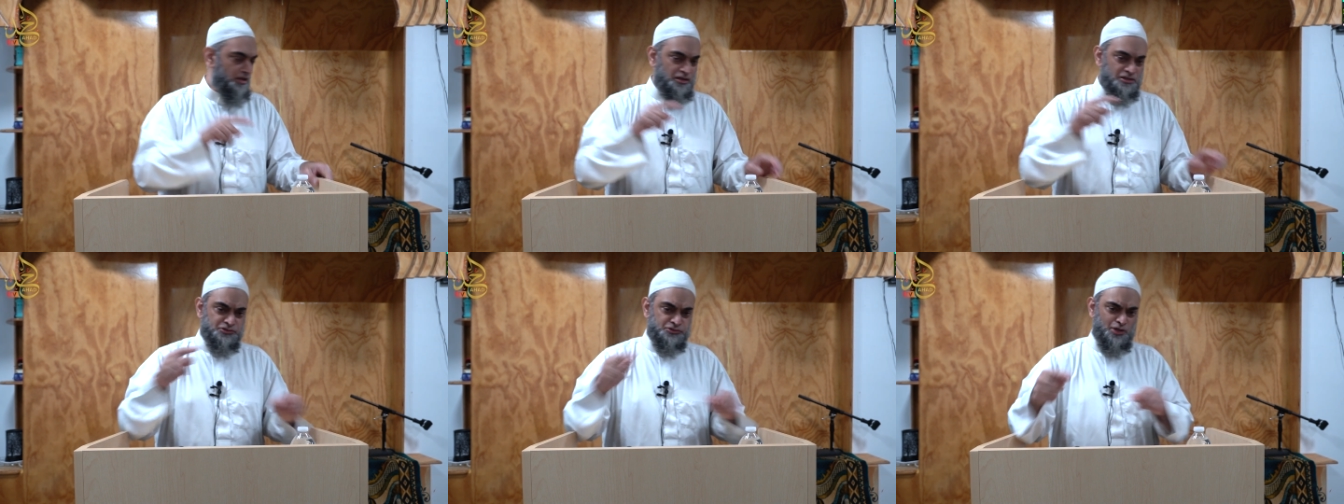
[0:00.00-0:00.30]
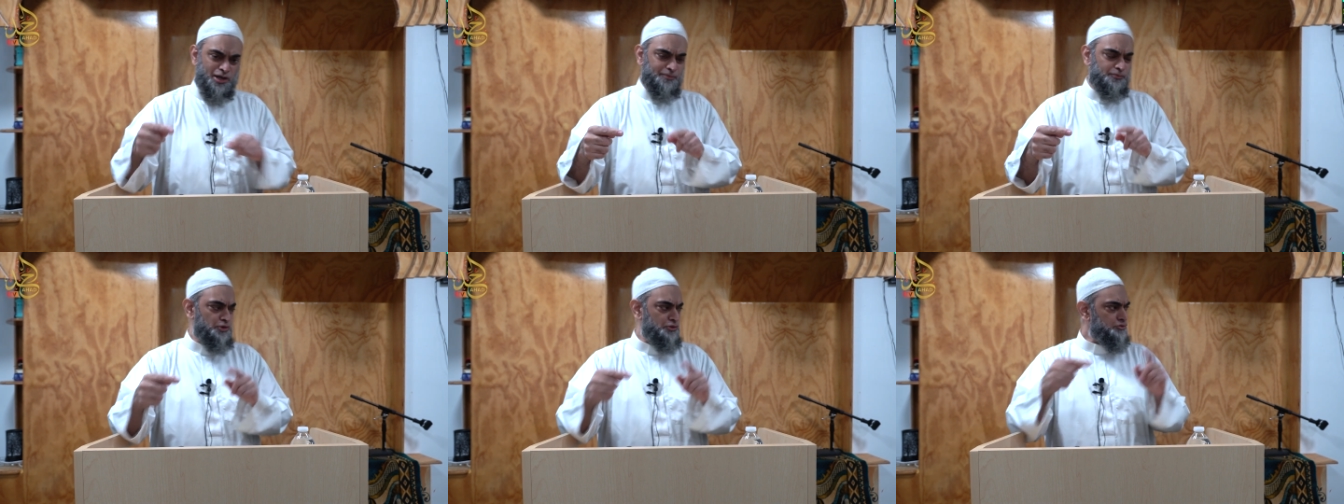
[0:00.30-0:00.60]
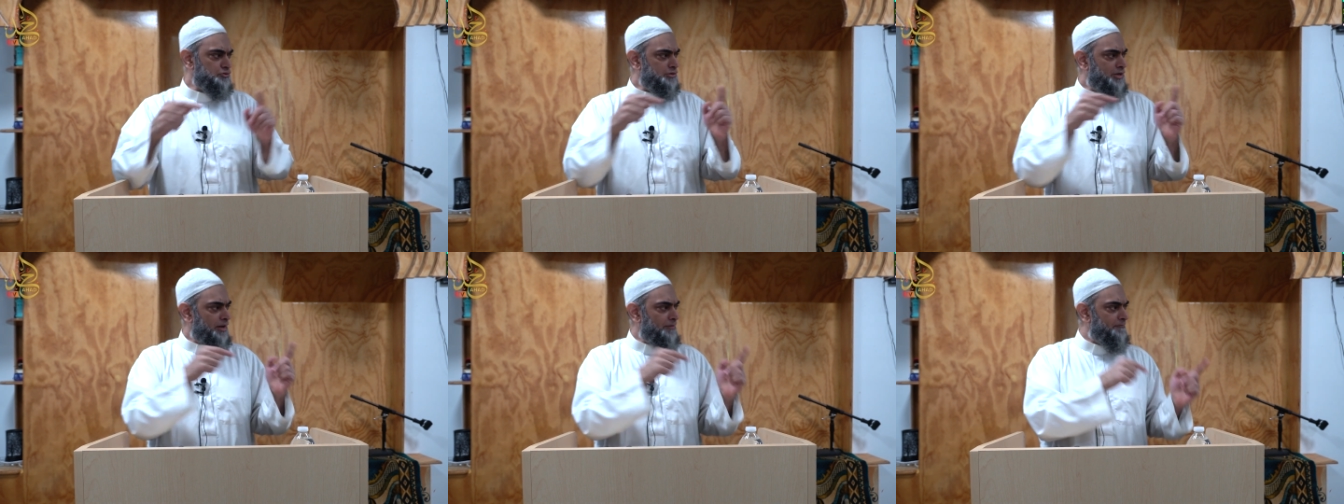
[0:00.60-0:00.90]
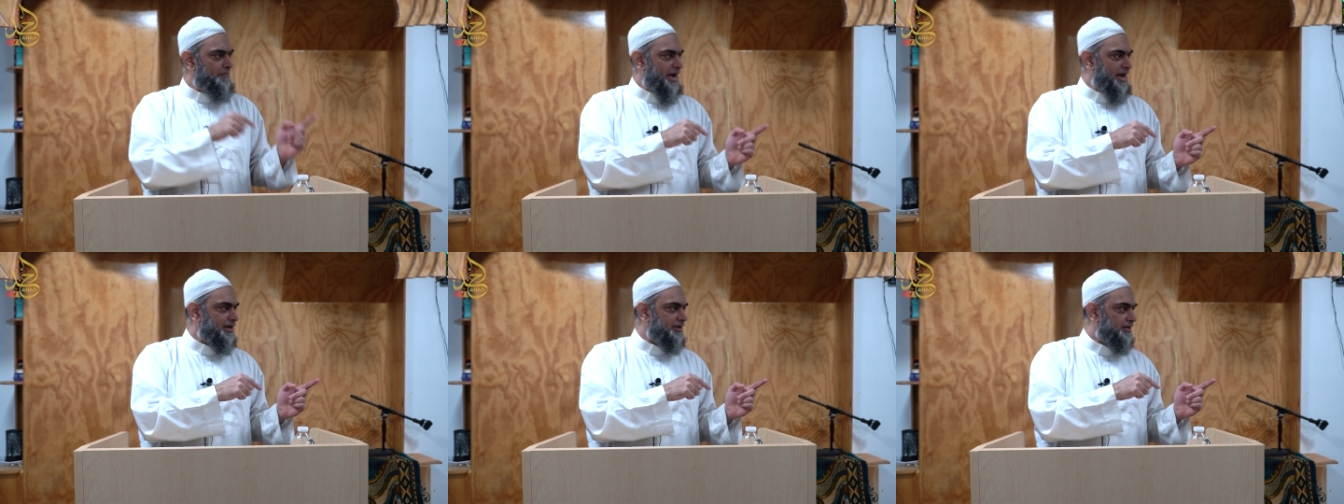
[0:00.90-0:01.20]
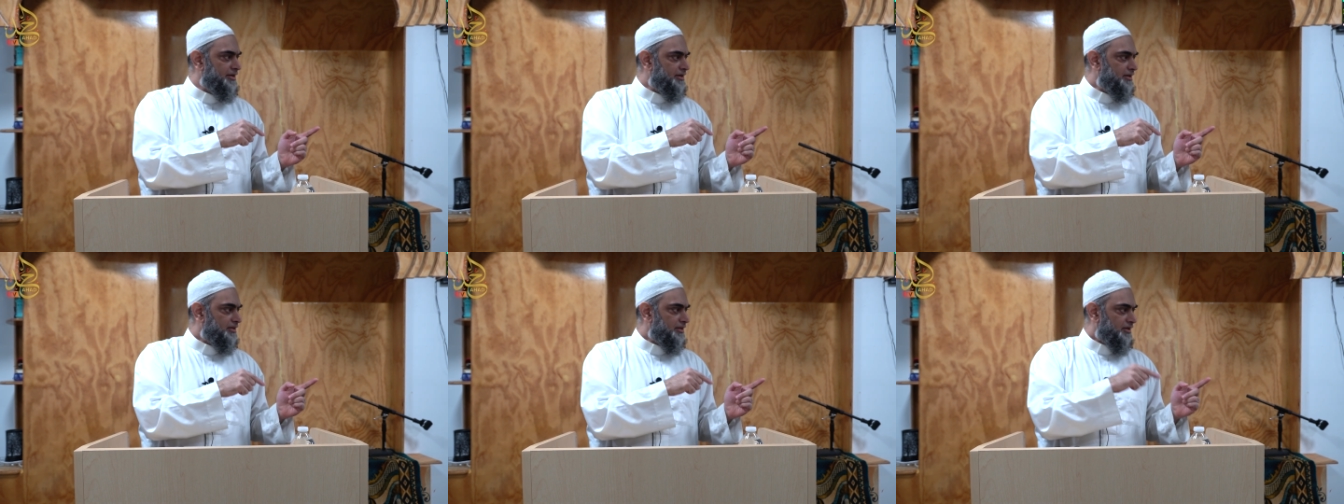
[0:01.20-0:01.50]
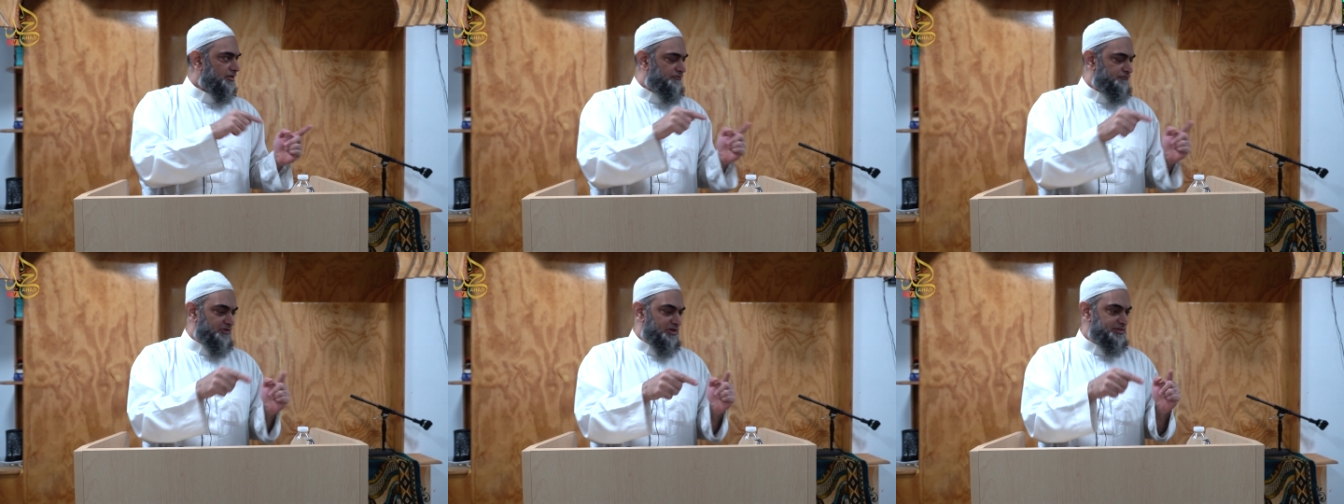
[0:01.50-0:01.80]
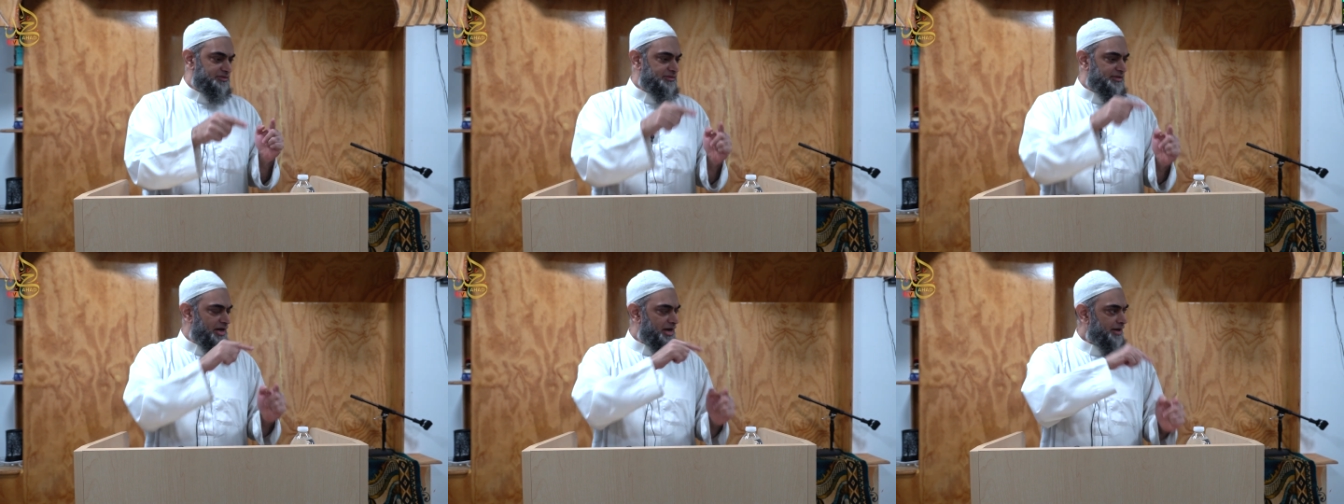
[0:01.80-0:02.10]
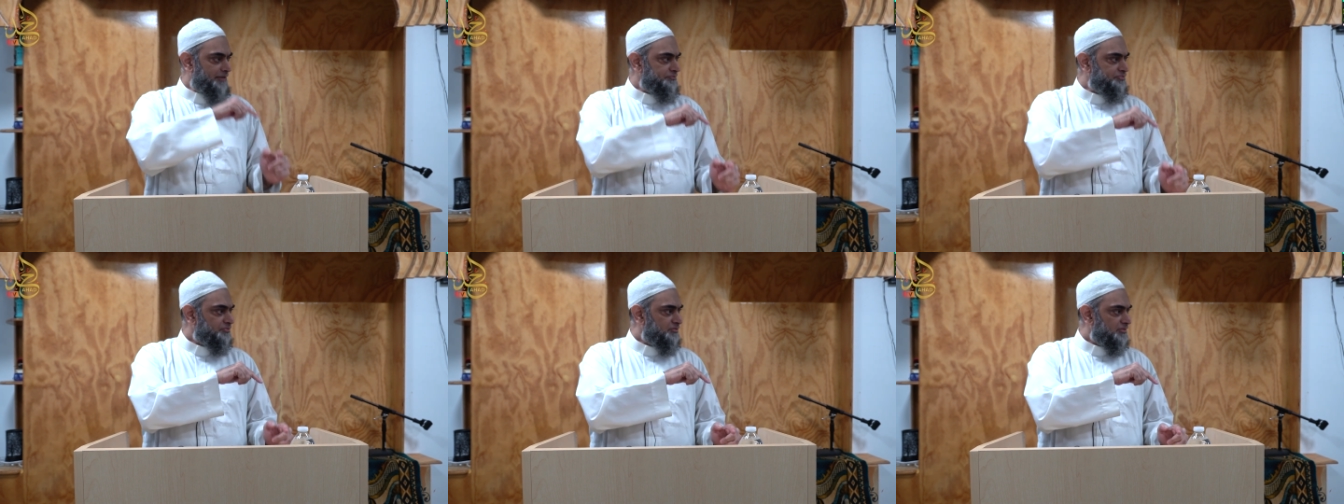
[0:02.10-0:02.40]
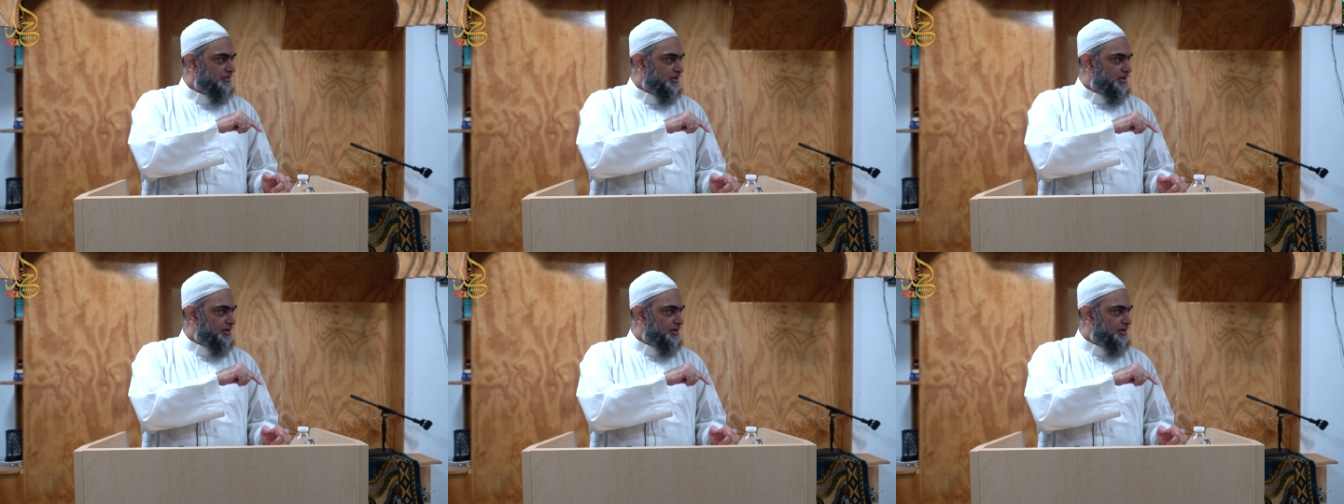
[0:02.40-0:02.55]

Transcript: So I'm going to come back with the